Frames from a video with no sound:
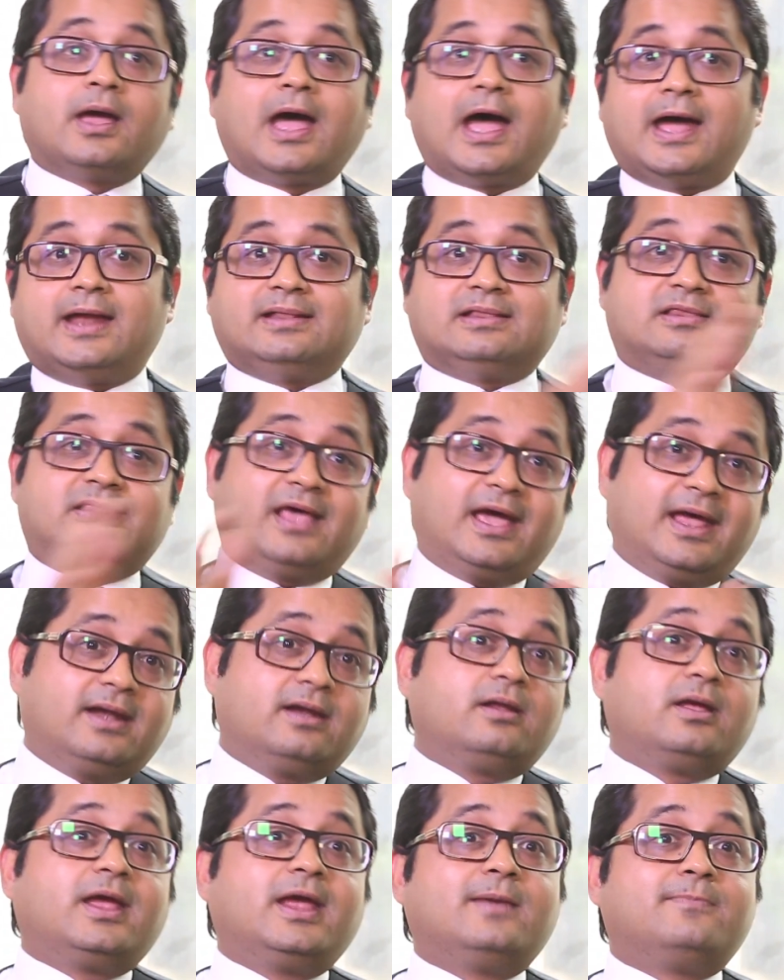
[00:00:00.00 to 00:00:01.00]
and
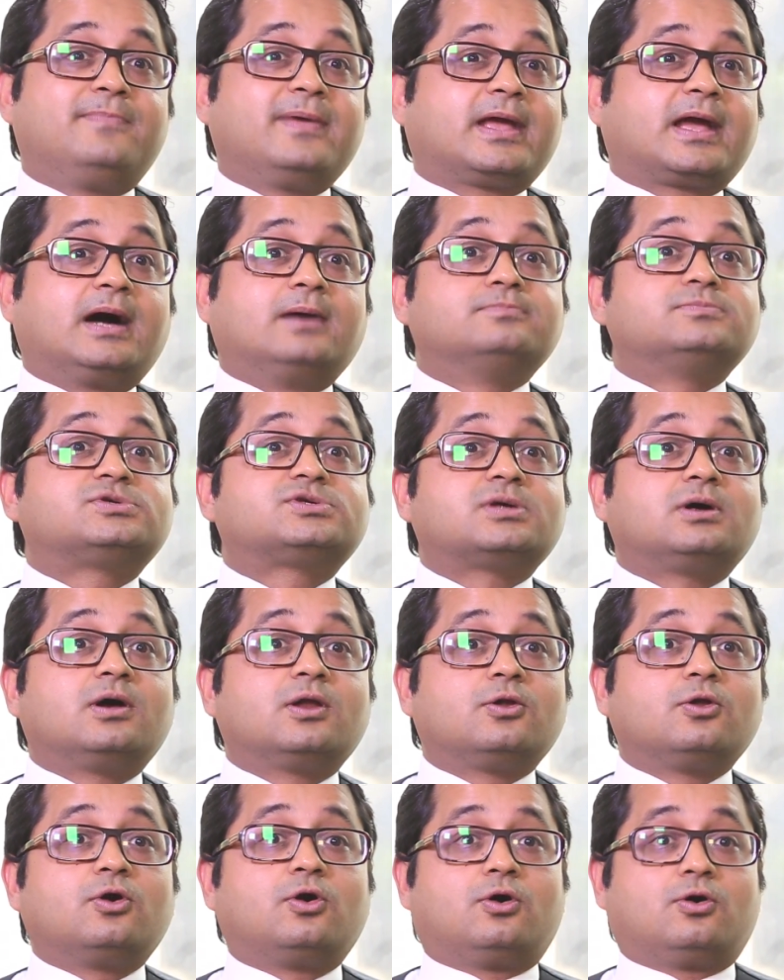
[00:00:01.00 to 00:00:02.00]
then it becomes a
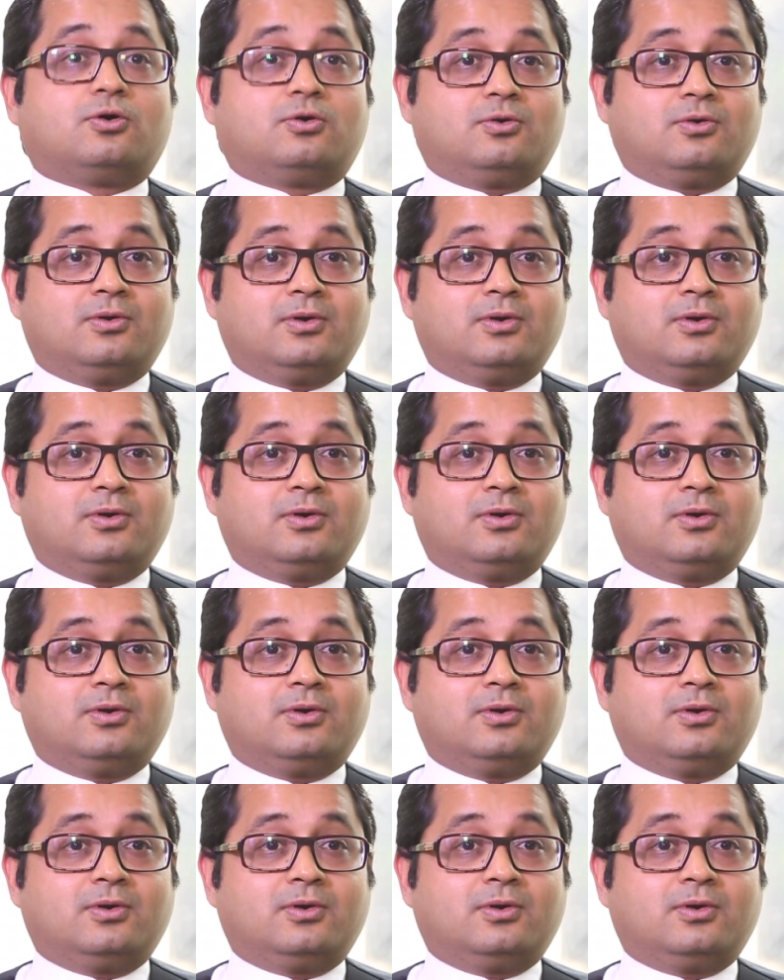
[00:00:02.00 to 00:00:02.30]
law.